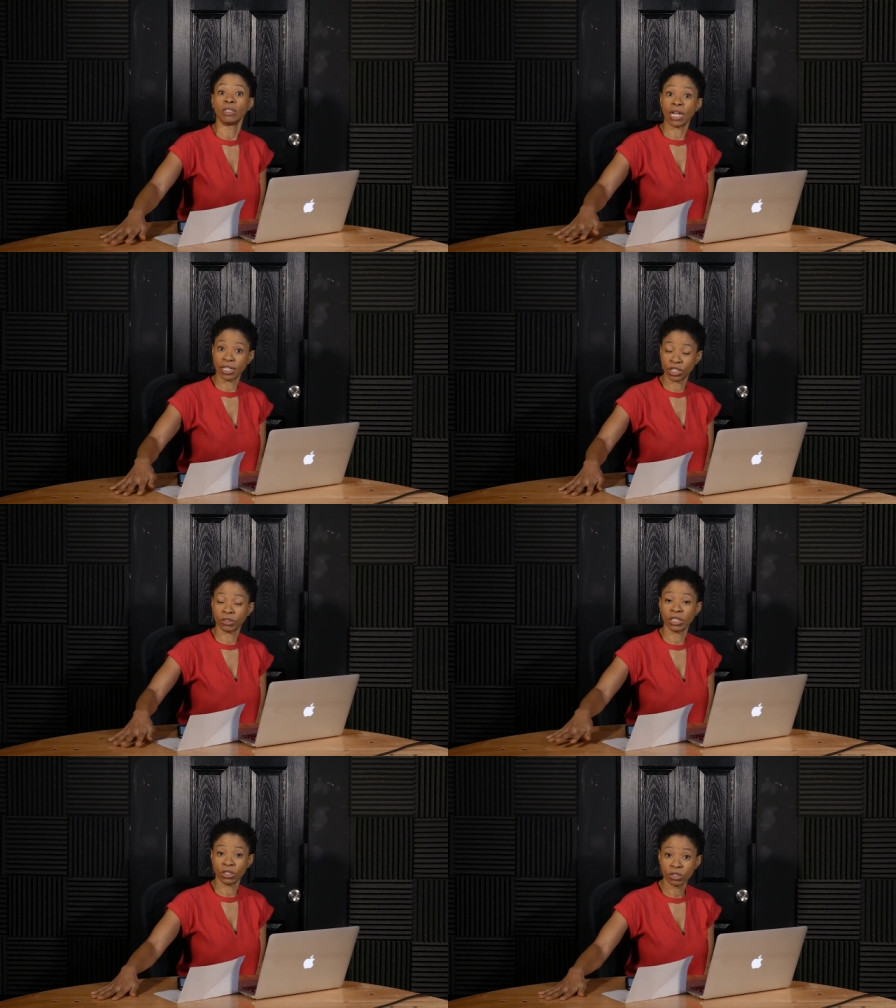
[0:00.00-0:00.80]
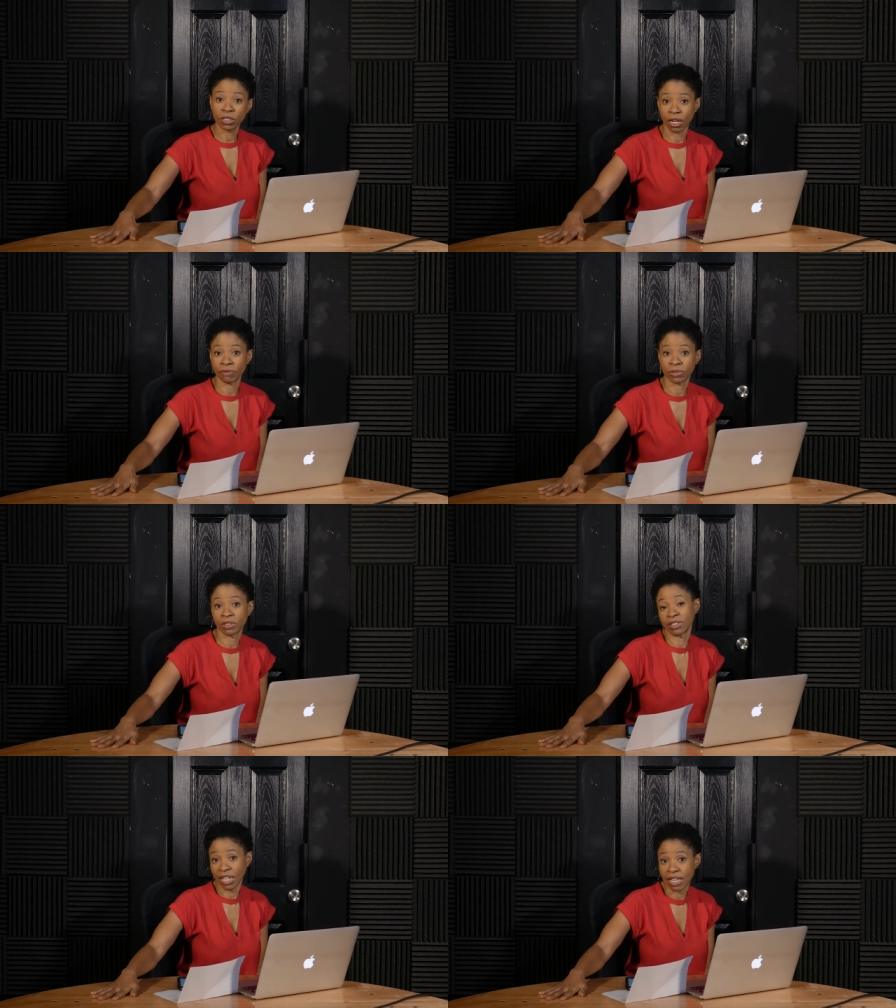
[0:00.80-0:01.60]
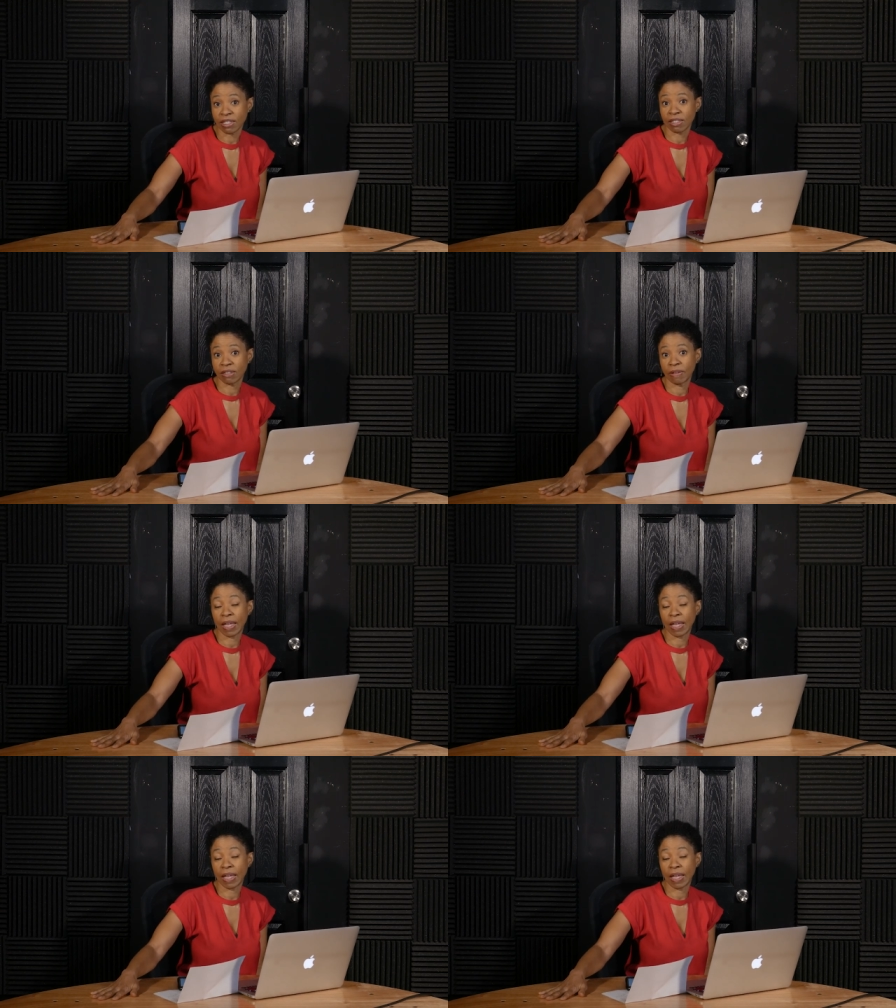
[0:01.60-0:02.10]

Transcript: Nigerian nurse conference, yes.